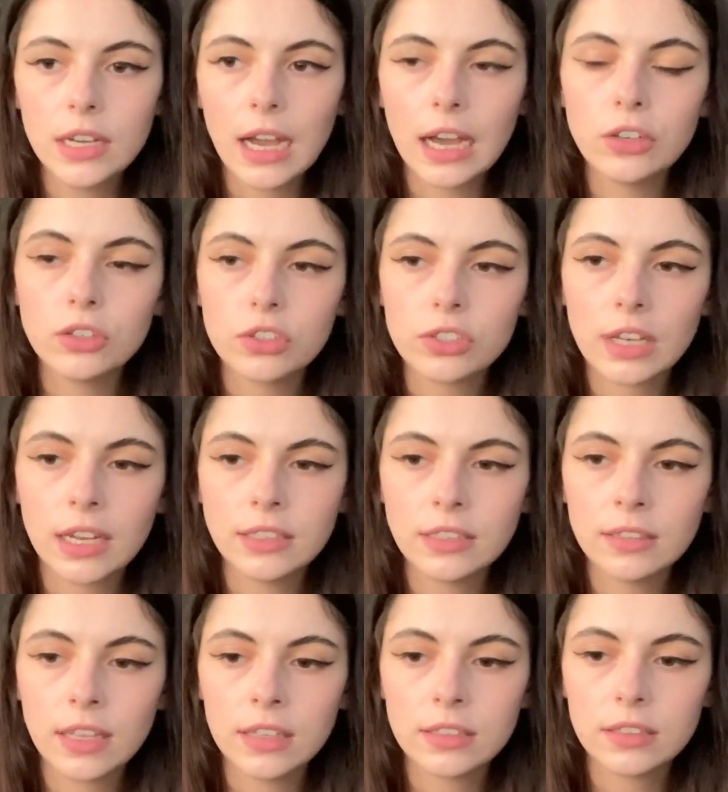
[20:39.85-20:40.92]
Understanding
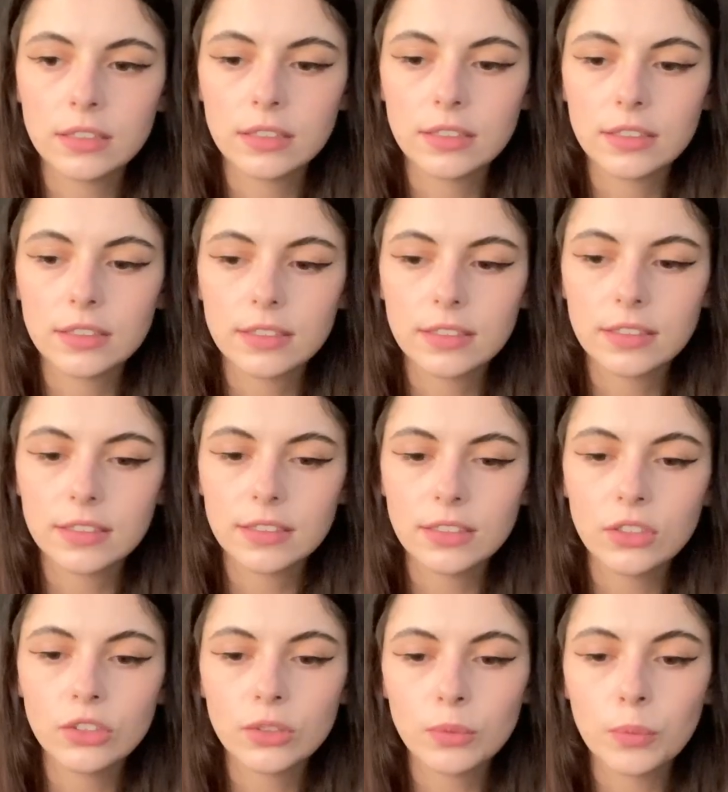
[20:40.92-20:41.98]
that,
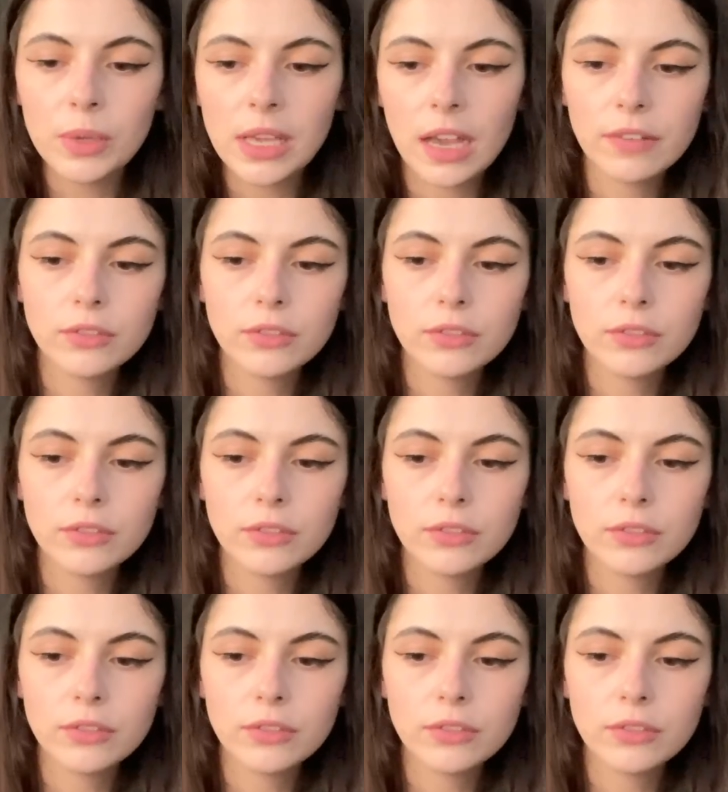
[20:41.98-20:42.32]
you know, we